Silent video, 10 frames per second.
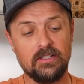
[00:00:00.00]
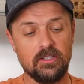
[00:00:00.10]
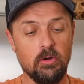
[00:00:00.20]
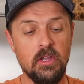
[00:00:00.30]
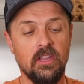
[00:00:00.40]

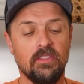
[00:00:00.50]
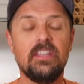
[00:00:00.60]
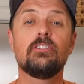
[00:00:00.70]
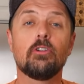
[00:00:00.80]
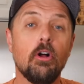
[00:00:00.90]
So
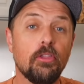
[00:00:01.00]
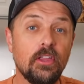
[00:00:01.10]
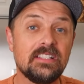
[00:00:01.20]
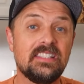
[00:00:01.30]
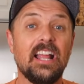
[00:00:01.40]
these are all
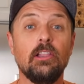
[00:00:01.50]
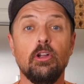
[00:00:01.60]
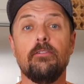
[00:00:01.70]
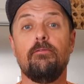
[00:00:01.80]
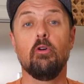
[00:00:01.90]
things that I
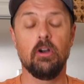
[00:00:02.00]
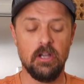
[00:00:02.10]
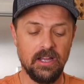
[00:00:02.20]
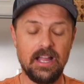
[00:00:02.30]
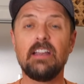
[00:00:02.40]
look for
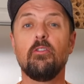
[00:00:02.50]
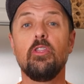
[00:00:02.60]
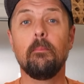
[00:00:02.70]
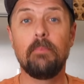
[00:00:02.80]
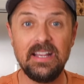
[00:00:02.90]
kind of on
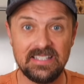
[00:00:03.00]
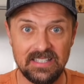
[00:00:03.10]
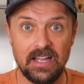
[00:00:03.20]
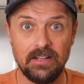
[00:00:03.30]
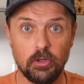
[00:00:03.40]
the
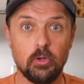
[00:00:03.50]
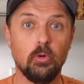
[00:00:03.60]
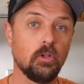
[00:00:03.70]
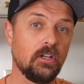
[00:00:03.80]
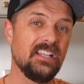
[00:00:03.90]
baseline of a cooler.